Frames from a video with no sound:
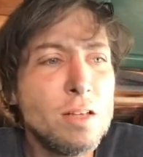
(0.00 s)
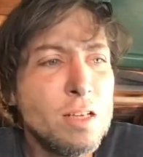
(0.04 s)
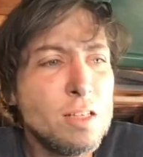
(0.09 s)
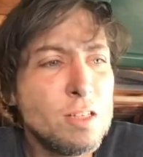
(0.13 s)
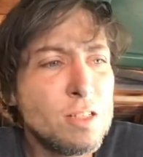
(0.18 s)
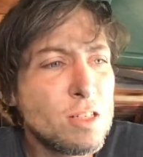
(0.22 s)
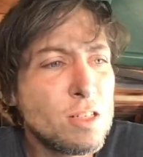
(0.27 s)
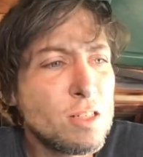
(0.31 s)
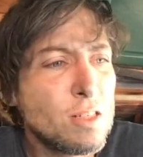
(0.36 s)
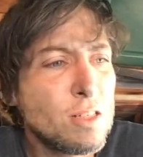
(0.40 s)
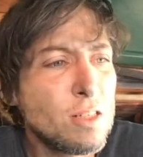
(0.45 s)
He
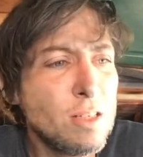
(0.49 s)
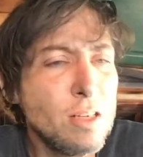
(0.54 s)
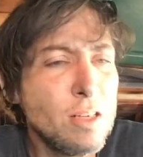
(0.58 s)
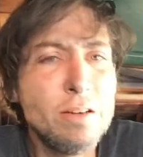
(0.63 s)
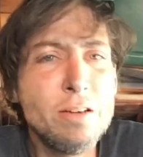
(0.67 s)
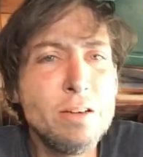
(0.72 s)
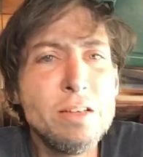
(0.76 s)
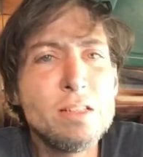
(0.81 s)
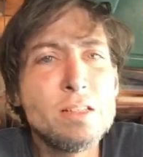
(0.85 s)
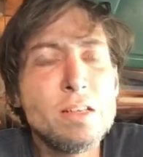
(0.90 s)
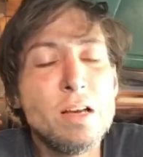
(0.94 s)
just, you
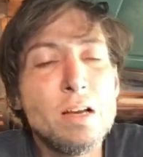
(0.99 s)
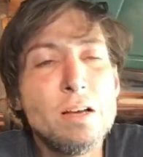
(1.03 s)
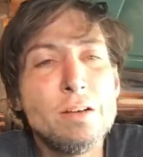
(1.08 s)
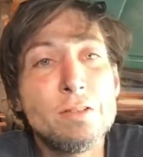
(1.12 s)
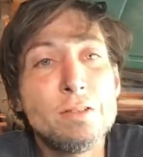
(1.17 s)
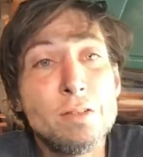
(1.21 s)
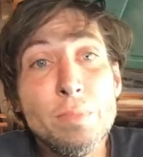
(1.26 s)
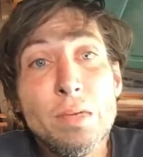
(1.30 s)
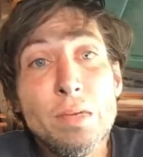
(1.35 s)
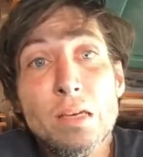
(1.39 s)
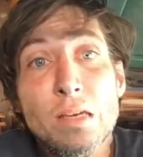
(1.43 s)
know,
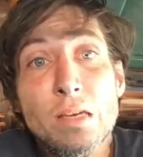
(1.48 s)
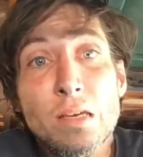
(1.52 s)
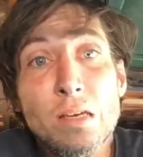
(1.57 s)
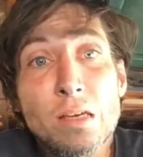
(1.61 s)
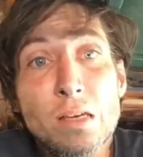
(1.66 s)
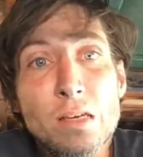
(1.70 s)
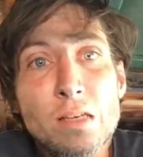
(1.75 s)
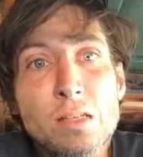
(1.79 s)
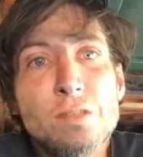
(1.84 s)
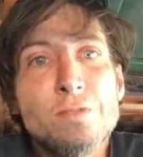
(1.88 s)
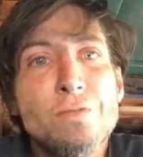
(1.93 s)
to me,
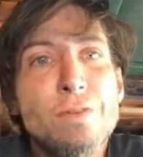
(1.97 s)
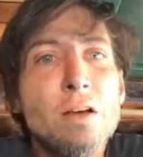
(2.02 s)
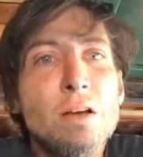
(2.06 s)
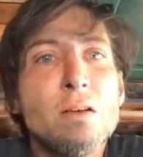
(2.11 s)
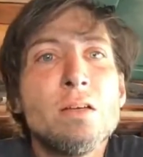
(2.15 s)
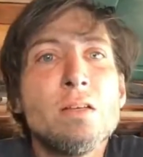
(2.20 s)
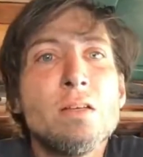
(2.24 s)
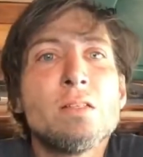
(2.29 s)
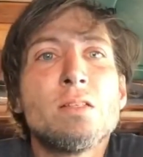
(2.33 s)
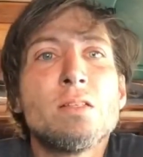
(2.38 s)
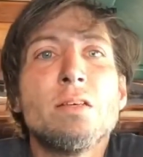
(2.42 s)
he's
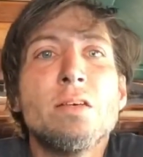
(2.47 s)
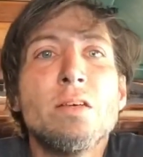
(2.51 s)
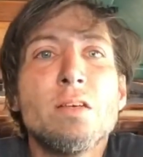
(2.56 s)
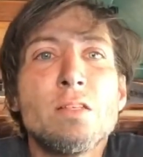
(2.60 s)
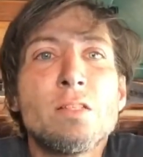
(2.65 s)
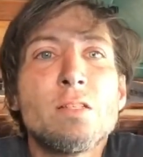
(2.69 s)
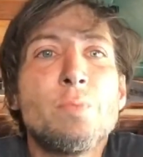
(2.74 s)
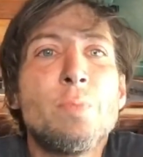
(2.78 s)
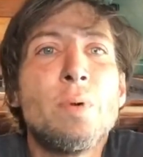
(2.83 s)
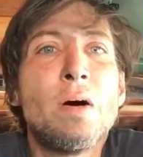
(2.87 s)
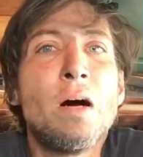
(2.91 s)
found
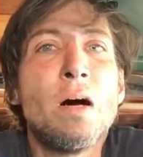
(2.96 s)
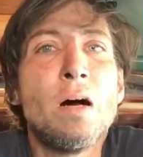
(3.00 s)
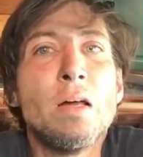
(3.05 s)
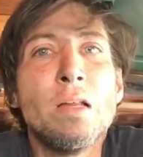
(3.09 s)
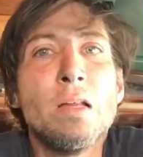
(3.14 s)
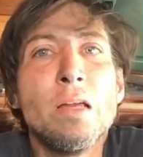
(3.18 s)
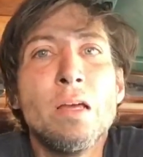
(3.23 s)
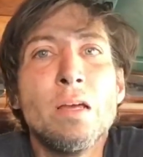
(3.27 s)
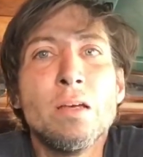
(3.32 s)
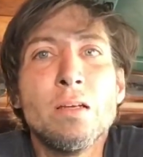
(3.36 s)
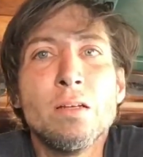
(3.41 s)
his
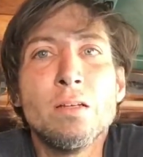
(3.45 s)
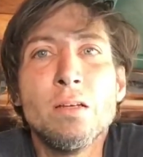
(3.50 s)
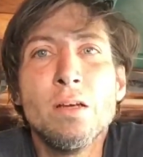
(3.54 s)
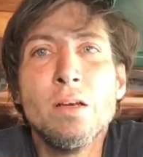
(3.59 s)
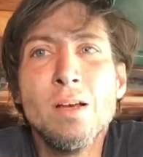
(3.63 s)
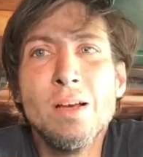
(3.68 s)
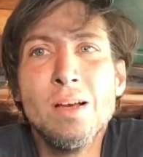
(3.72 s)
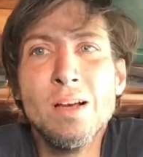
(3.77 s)
spot, and